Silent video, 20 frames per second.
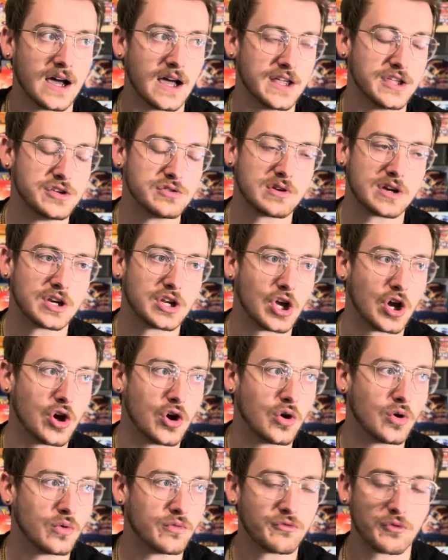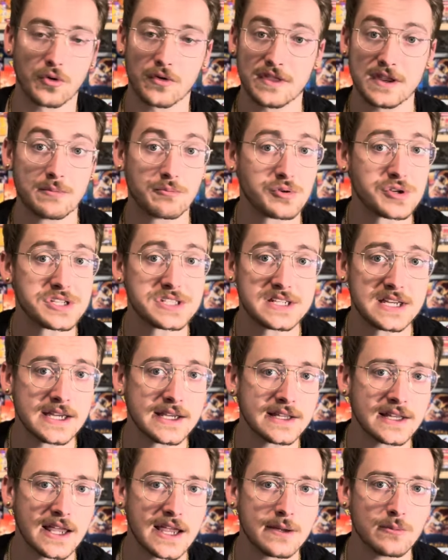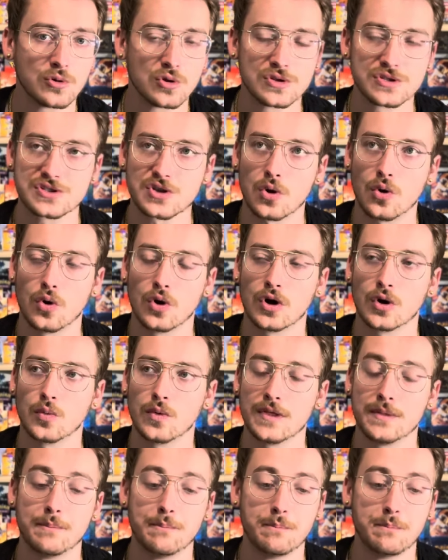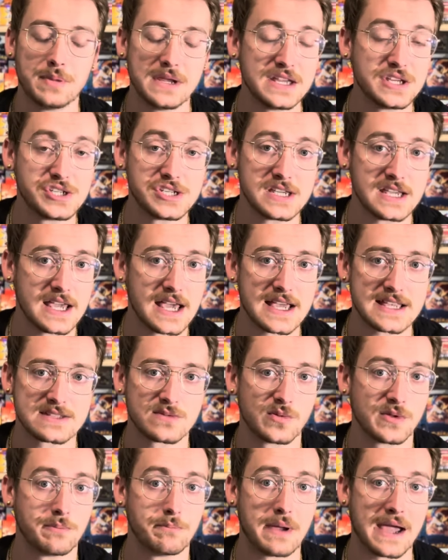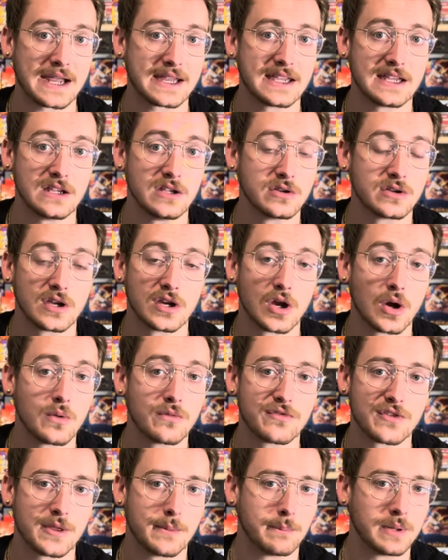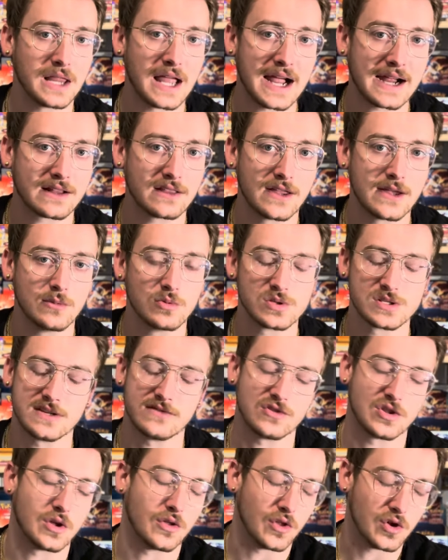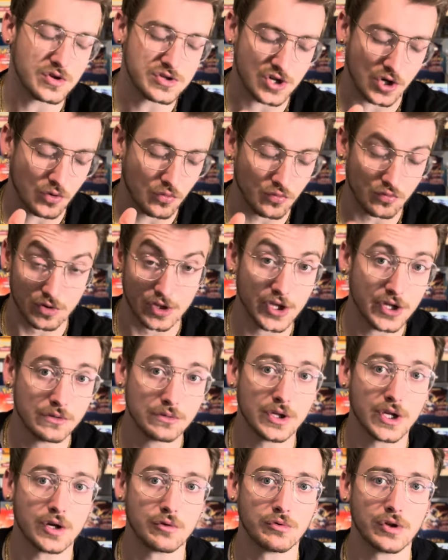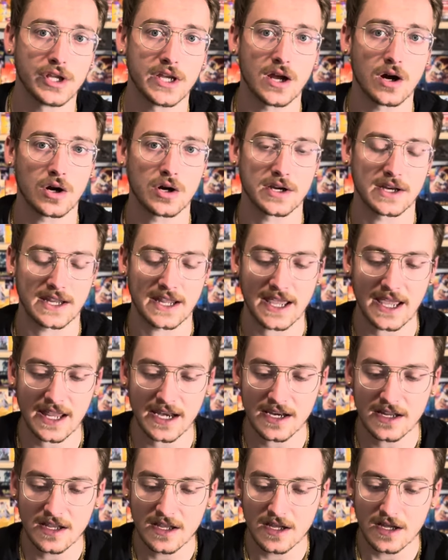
You could go for the pristine labels, or with BGS, with Beckett, you could go for the black labels, even though those are really, really, really hard to get.